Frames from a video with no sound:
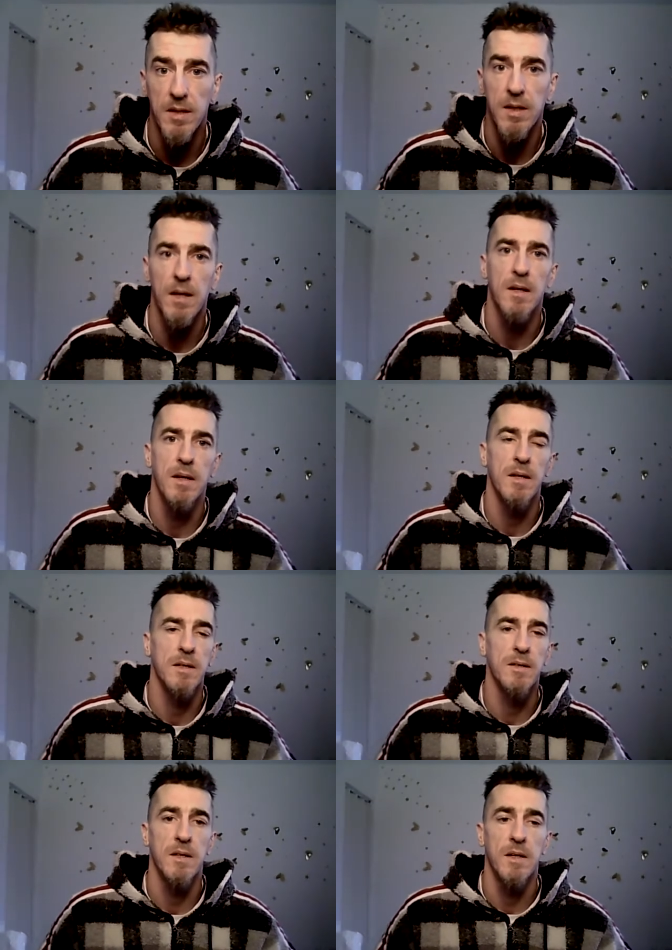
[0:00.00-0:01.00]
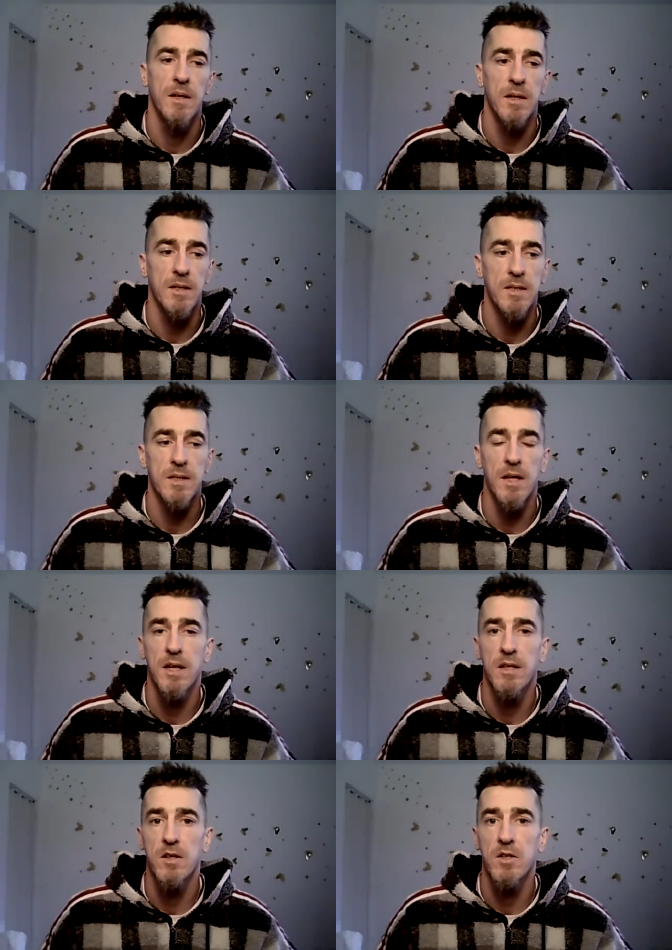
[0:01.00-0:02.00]
And as I say,
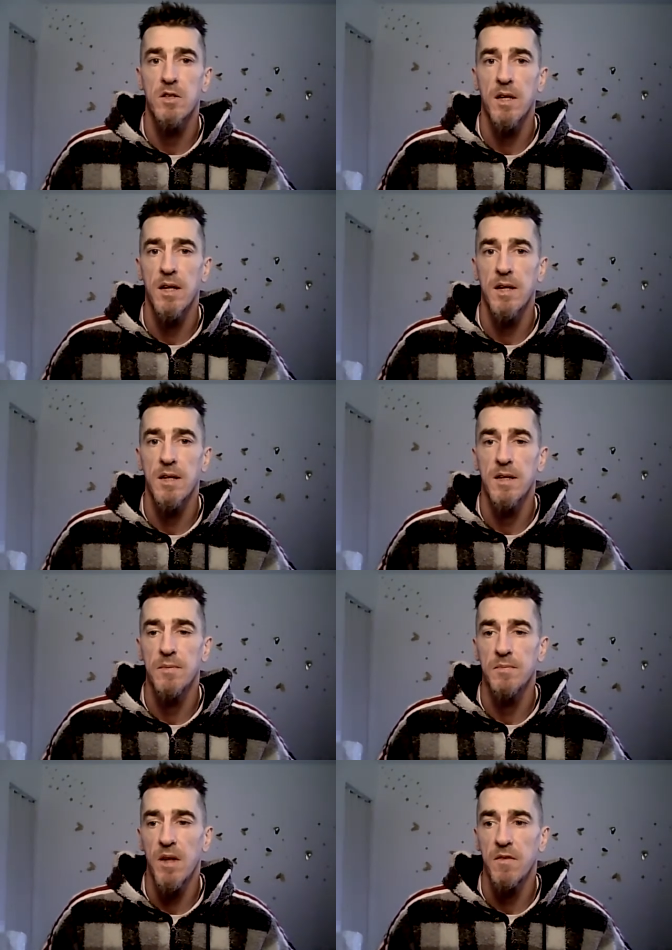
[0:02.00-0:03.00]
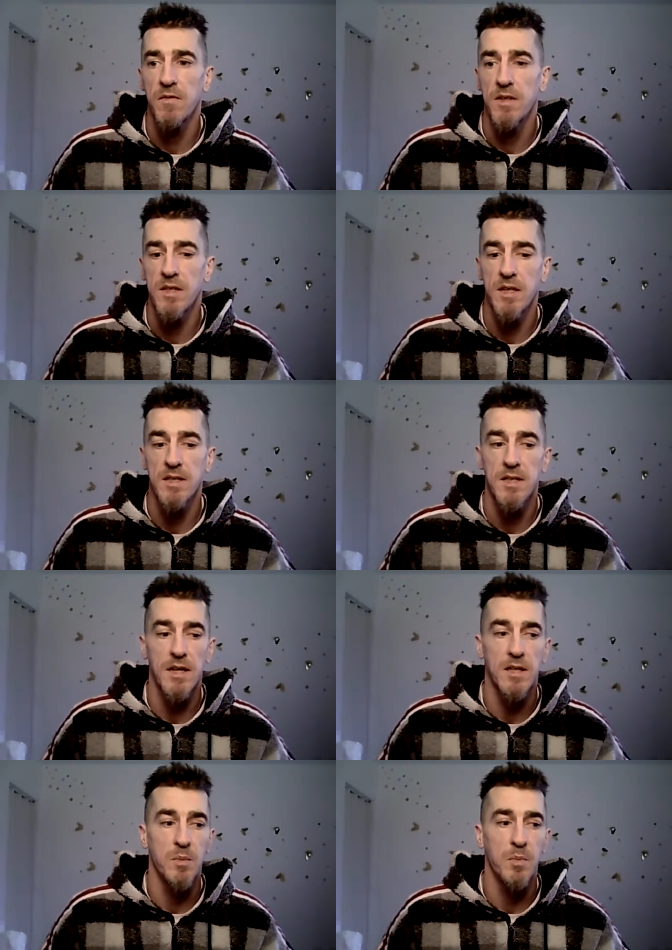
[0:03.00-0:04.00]
there's a physical side
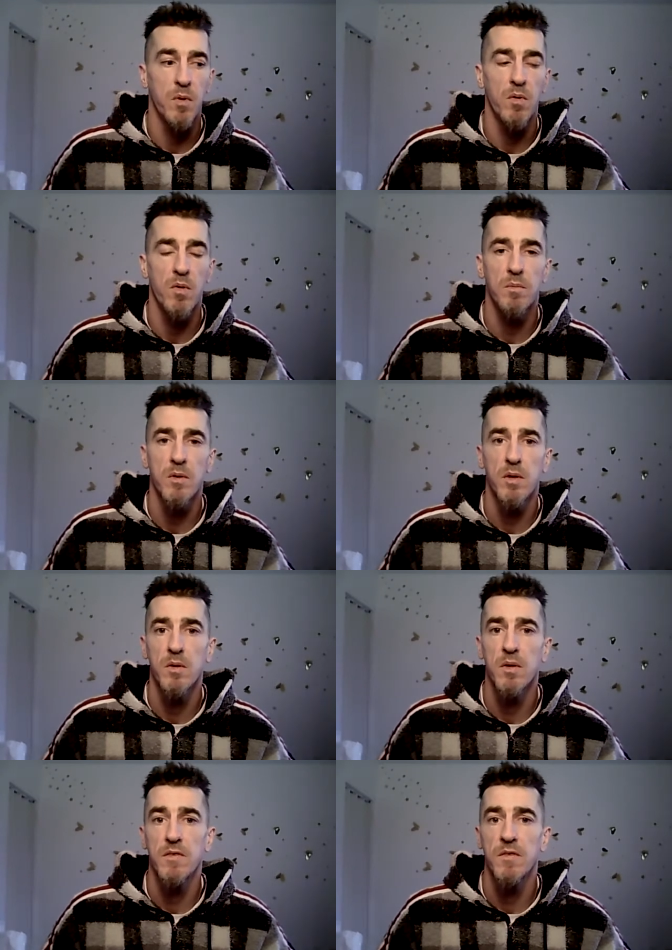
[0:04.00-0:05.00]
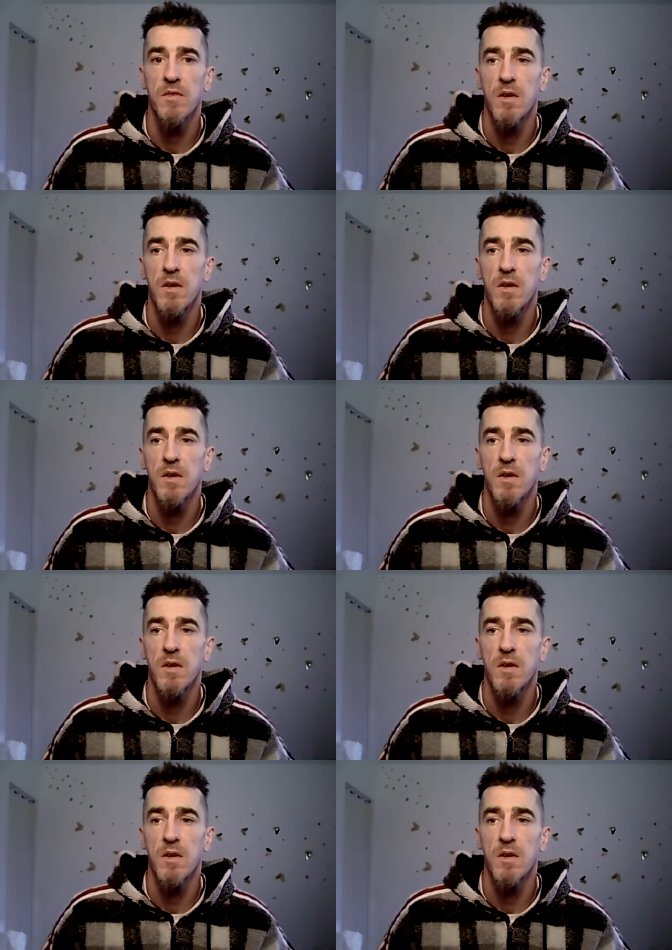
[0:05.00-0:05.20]
of the program too, if